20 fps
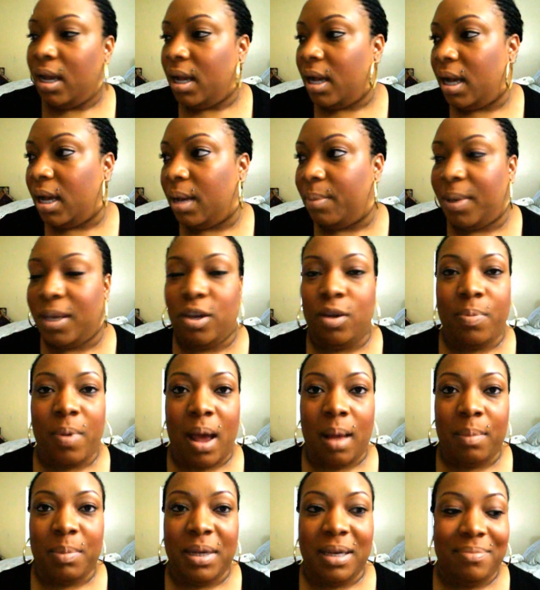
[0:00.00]
And you
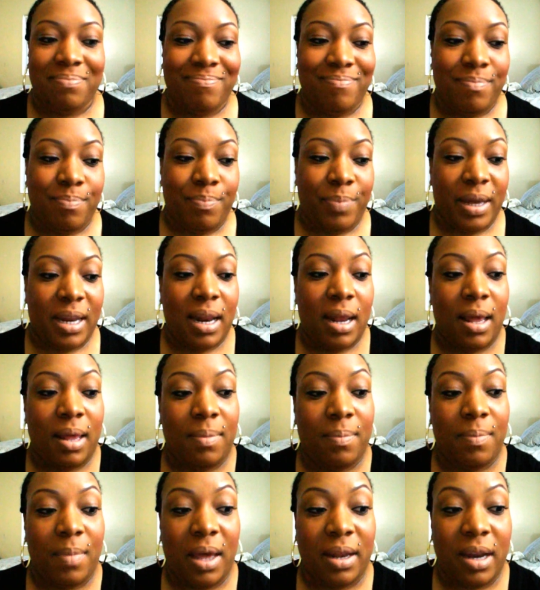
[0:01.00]
probably, but
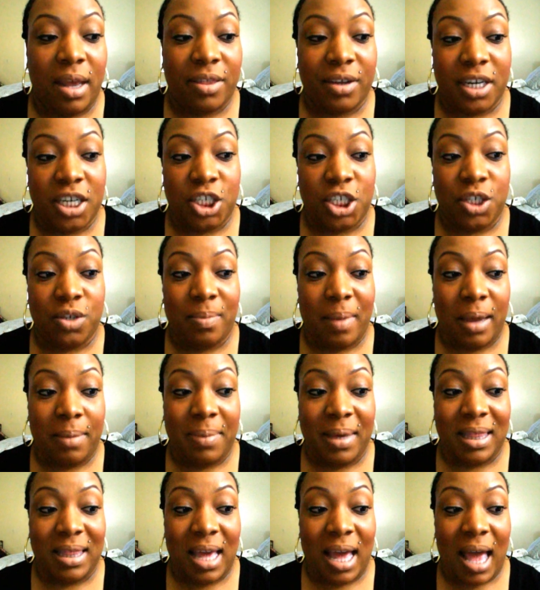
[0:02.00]
another issue may
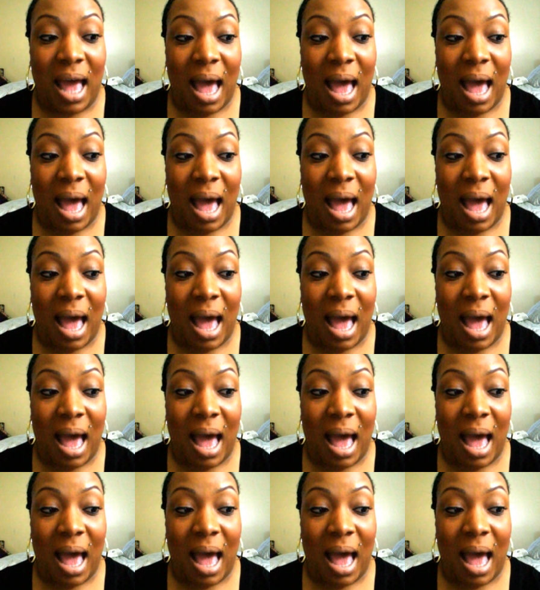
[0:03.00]
be that